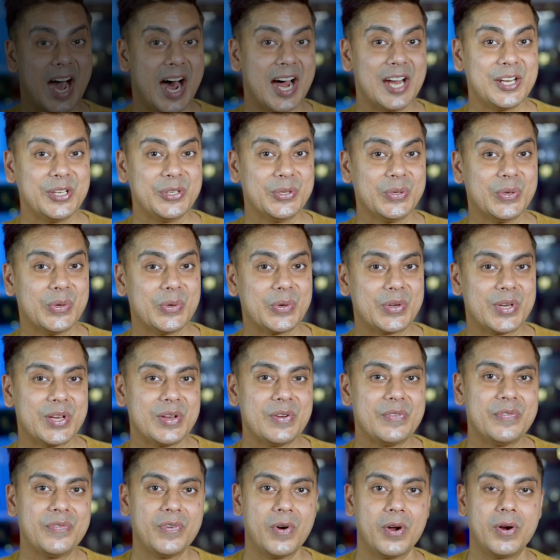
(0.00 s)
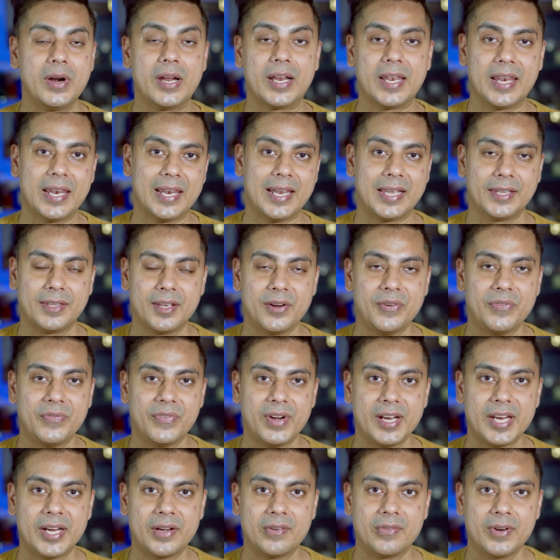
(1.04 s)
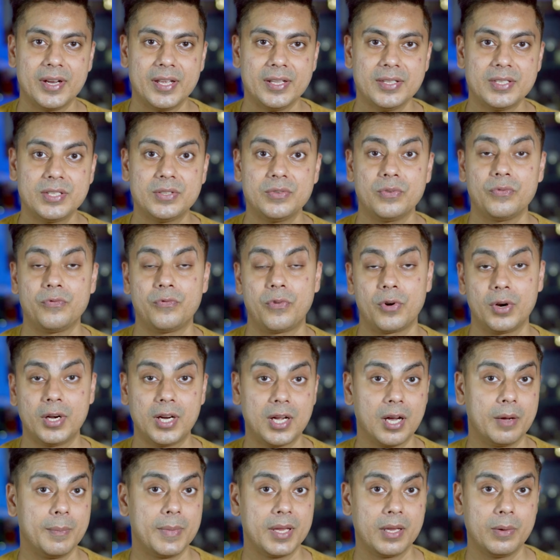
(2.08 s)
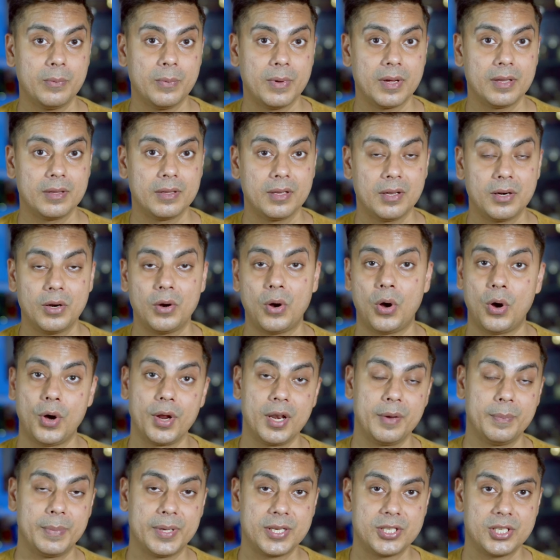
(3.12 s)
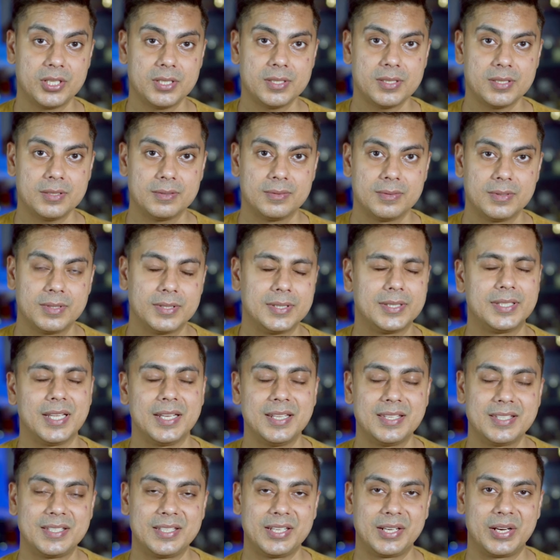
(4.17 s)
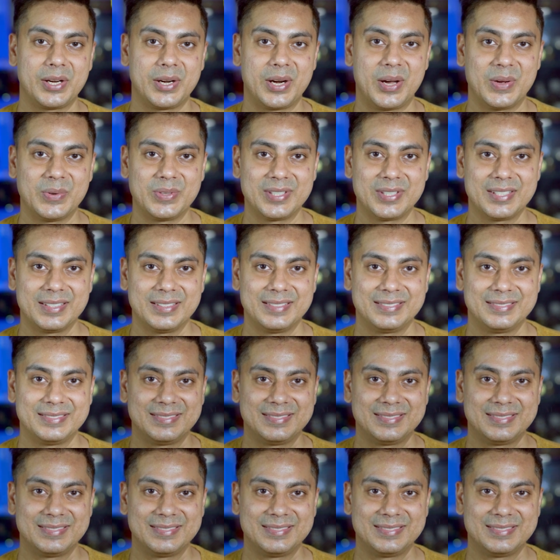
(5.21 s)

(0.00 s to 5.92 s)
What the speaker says: Are you looking for a leather fragrance for coming weather on a budget? Then stick around.